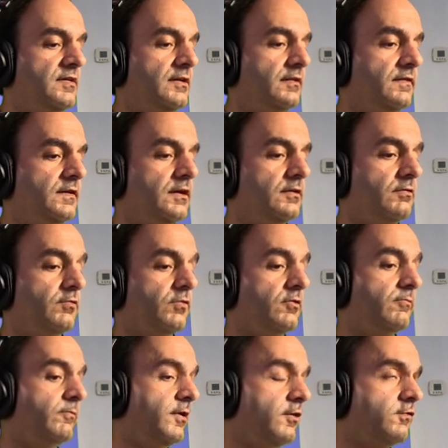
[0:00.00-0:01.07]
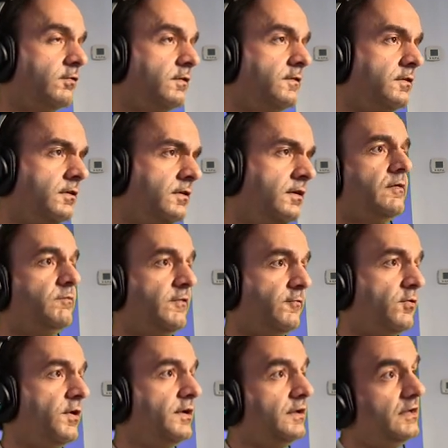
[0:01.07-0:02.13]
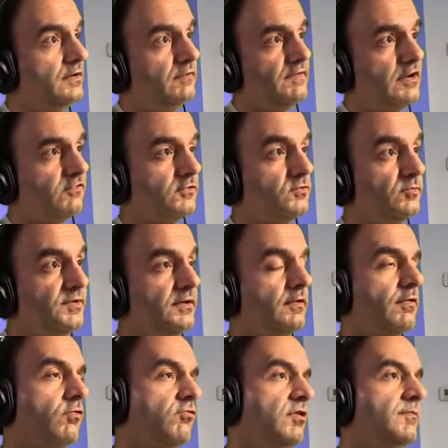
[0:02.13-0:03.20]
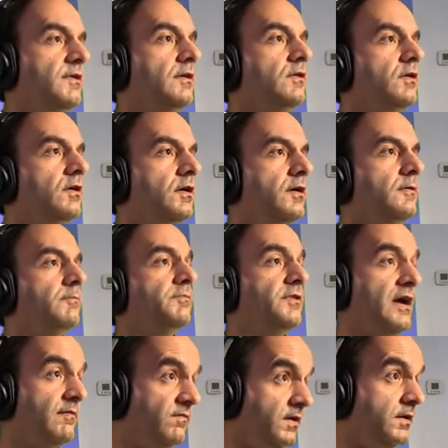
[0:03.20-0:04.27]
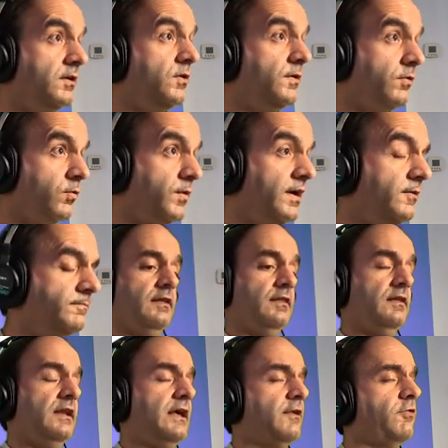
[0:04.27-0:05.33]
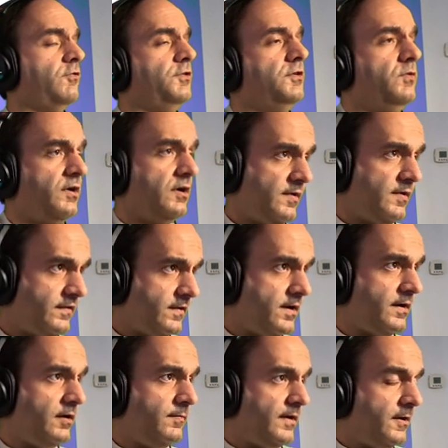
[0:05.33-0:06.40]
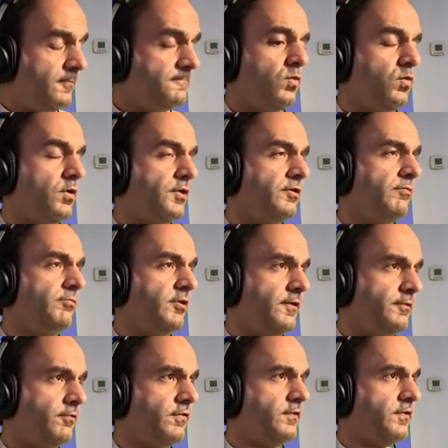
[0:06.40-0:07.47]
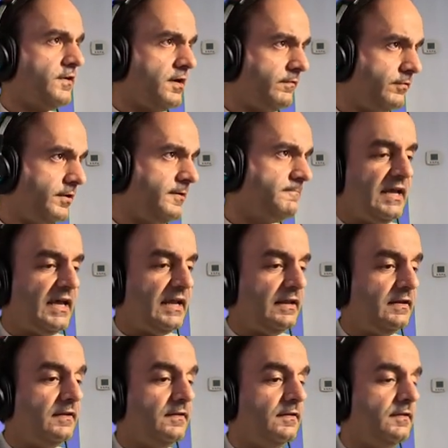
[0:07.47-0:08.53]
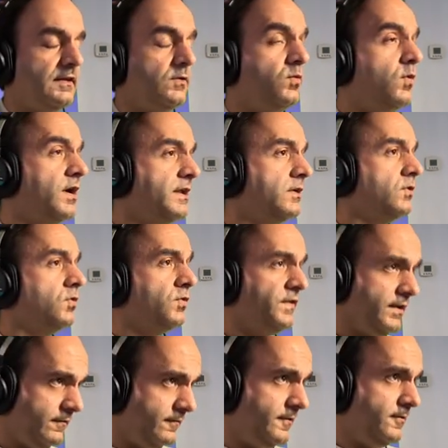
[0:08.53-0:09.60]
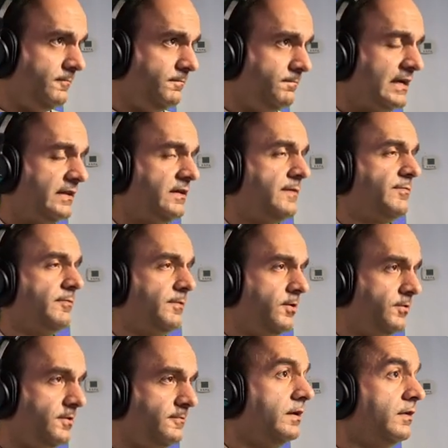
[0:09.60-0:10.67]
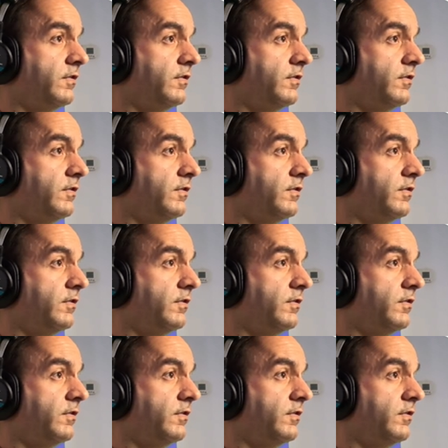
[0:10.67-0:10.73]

to be in theaters on March 3rd before it, it eventually will be streaming on Prime Video video as well. The next studio we're going to be talking about, Warner Brothers Discovery, and the one and only film that they promoted